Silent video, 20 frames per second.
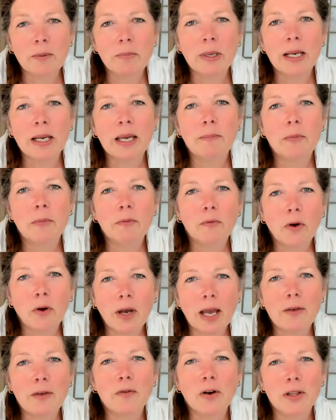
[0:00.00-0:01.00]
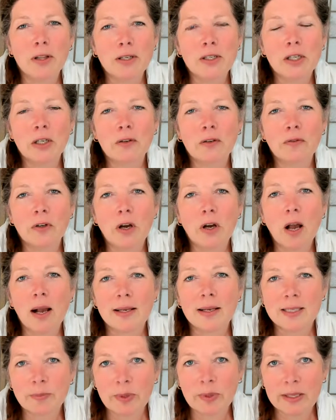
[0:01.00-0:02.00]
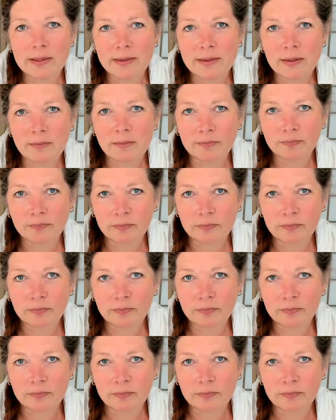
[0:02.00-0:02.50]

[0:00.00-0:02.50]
but I volunteer for hospice.